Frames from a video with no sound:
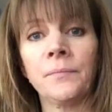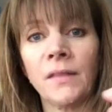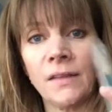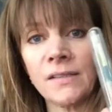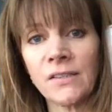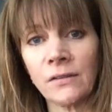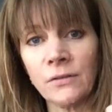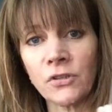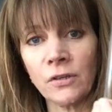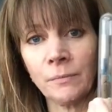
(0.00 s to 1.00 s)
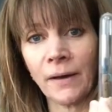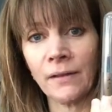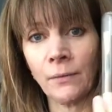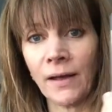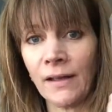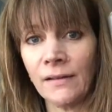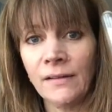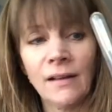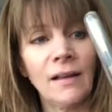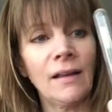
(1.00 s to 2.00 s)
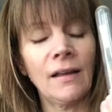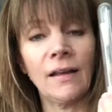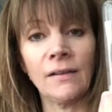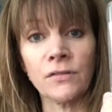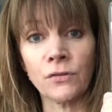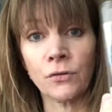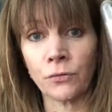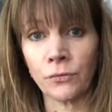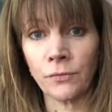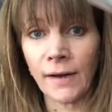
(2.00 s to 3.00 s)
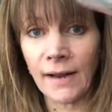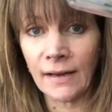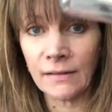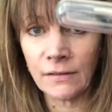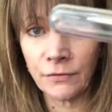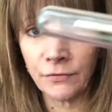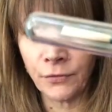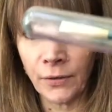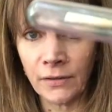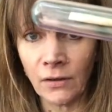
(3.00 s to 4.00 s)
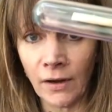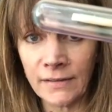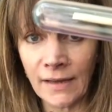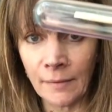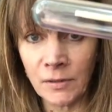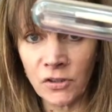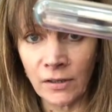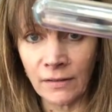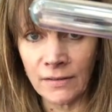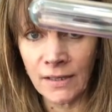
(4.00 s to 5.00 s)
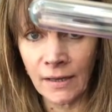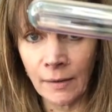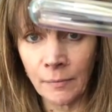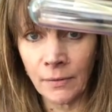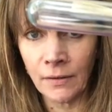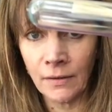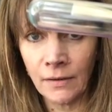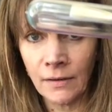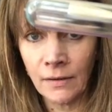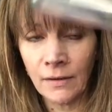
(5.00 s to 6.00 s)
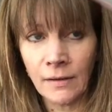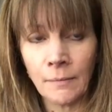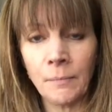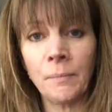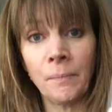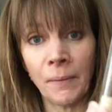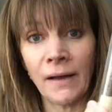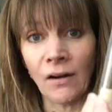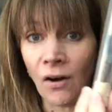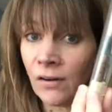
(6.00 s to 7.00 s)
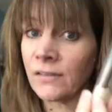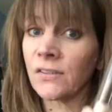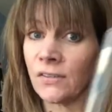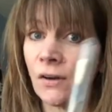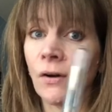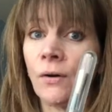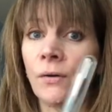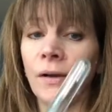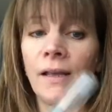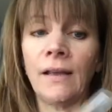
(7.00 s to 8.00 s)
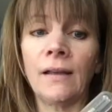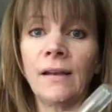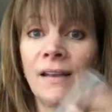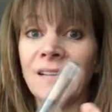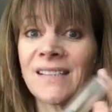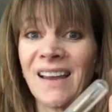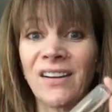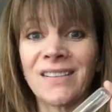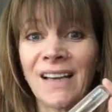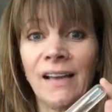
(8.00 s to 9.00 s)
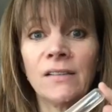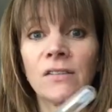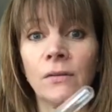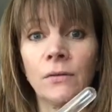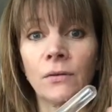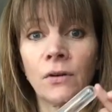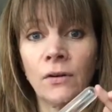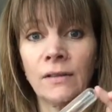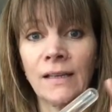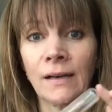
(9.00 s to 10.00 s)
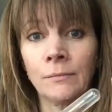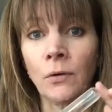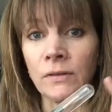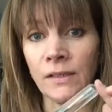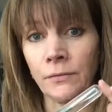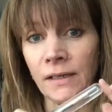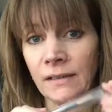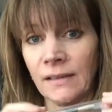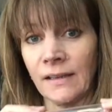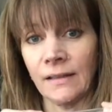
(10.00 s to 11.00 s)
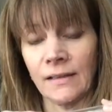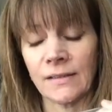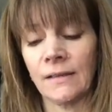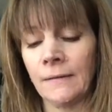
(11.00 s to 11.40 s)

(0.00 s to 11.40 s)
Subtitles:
This solution, by the way, is great for not damaging the tip, but also it is airtight, so you could get a moldy reed in this.